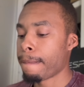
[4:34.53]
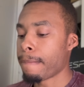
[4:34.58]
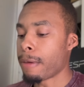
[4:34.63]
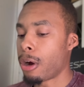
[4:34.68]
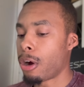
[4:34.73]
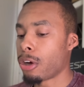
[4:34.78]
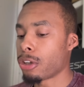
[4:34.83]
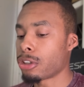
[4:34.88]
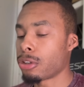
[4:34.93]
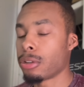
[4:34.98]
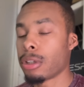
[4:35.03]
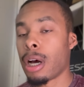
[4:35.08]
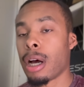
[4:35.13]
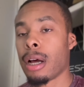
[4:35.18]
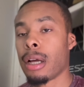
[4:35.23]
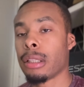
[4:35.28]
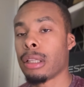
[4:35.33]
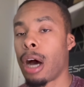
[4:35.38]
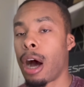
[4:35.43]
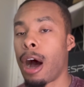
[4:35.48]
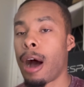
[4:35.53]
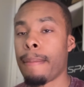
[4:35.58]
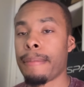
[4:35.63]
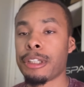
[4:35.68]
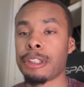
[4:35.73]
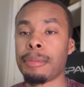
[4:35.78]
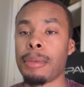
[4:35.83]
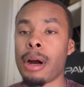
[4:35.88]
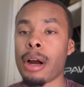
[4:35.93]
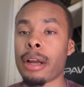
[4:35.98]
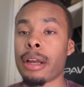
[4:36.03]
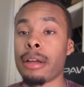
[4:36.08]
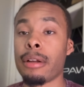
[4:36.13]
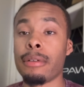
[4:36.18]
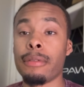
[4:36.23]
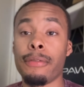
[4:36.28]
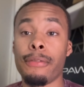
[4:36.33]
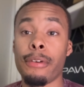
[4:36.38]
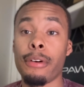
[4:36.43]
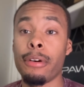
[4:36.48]
also the Amish market
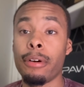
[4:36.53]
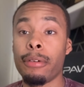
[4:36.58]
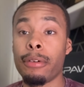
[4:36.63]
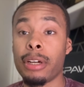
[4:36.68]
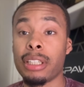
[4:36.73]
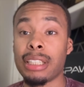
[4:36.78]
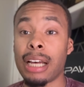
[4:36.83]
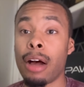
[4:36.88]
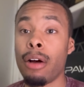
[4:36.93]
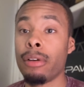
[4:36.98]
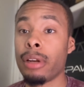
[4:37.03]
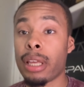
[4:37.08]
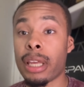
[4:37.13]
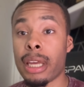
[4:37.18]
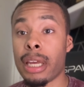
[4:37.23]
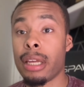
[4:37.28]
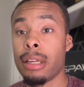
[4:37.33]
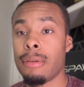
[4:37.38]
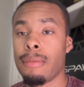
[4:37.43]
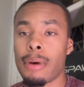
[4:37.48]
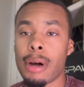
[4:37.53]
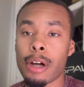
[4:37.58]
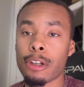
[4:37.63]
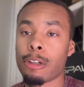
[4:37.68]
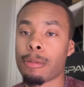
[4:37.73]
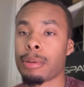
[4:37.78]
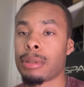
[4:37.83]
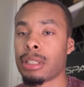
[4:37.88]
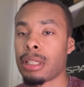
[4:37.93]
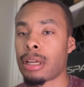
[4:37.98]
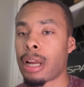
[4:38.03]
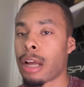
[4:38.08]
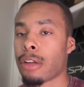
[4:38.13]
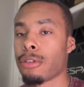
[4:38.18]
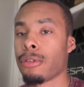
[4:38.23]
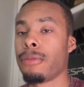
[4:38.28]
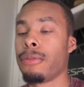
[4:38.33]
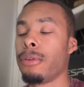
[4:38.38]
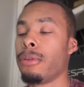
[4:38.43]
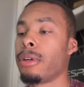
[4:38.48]
because I only eat 100%
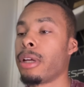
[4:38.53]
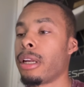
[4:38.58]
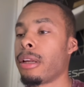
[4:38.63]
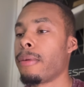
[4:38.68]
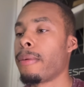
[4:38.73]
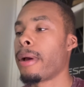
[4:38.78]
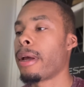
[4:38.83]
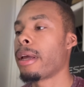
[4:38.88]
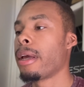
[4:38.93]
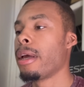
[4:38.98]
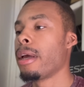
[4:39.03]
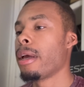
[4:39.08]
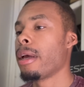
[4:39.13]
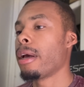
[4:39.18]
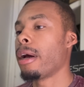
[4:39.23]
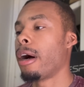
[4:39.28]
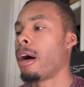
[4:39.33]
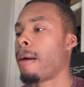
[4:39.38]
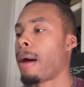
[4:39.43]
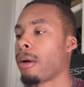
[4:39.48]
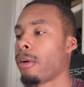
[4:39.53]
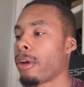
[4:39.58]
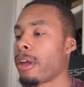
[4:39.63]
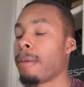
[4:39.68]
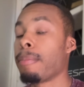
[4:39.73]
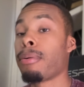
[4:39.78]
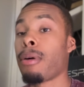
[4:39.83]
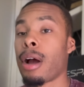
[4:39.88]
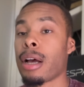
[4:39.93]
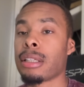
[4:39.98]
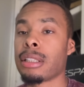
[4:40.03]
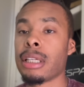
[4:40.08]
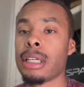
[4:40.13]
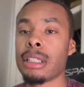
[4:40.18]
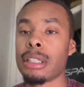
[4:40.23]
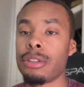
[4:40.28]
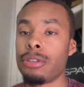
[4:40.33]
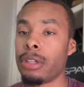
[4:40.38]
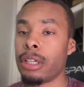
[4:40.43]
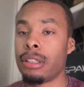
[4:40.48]
natural food anyway. I don't eat
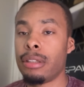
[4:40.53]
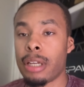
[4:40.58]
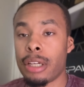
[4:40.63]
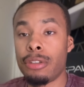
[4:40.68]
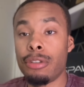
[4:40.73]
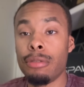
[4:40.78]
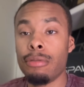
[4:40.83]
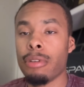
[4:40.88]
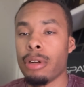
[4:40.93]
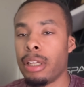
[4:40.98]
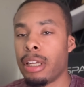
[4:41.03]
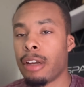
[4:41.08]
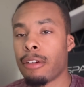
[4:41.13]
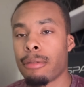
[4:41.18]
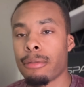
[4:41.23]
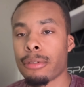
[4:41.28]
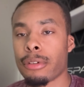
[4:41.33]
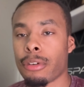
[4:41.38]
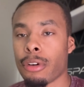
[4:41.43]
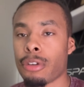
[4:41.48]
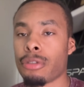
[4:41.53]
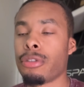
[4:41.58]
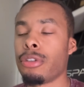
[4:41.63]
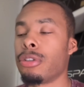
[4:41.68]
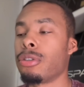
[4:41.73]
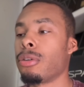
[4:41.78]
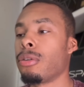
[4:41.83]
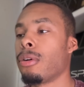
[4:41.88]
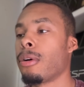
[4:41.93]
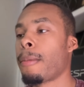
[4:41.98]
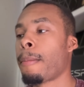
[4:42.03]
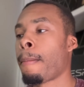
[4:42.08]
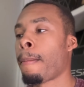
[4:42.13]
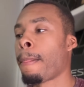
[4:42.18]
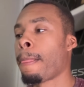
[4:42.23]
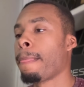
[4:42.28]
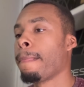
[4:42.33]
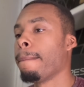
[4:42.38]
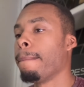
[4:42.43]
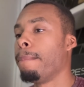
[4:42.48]
processed that you really get from the grocery store.
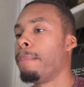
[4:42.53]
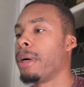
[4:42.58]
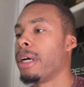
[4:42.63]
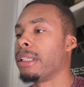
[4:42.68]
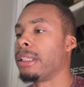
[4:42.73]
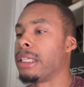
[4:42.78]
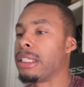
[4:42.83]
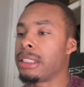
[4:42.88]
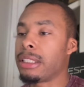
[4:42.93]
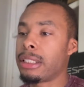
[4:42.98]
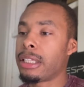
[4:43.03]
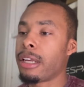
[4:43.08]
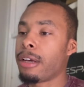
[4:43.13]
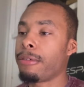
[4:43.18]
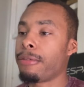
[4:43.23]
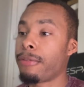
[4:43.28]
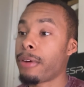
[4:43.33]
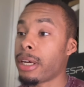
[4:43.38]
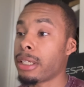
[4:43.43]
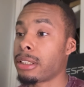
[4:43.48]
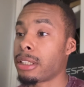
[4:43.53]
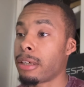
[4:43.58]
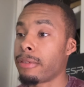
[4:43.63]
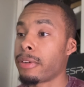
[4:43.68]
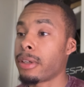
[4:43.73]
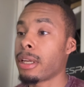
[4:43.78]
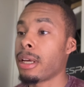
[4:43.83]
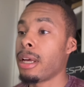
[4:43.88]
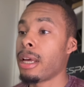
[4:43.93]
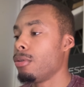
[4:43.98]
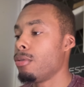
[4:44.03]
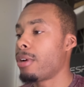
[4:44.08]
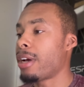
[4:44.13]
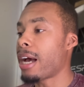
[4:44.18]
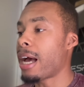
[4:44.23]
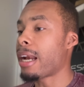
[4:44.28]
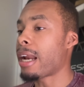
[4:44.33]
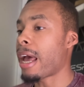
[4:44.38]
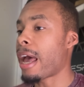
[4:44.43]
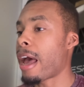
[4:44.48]
But this is the effects of it. You
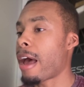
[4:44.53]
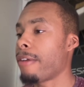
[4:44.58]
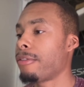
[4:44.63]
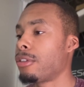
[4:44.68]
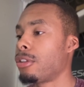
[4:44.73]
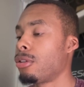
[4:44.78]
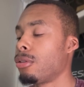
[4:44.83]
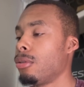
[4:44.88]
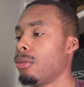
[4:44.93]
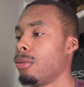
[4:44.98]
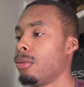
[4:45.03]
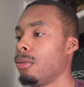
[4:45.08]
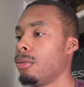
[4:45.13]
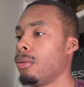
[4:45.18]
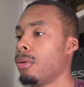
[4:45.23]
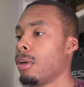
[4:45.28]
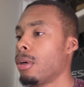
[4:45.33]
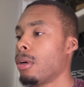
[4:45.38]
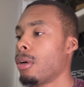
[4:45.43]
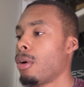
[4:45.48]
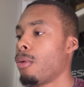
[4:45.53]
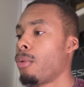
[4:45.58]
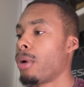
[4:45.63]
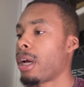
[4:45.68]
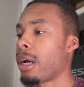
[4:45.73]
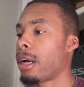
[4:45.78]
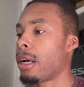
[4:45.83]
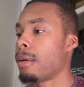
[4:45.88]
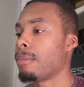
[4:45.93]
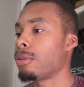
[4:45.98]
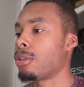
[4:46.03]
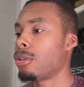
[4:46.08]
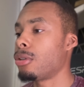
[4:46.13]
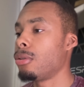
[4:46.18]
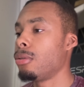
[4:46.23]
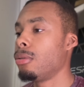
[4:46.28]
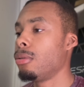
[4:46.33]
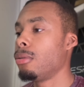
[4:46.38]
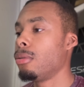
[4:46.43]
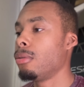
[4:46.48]
kind of have to, when it comes
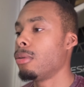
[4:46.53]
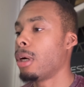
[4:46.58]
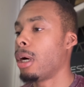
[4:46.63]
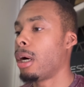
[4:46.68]
to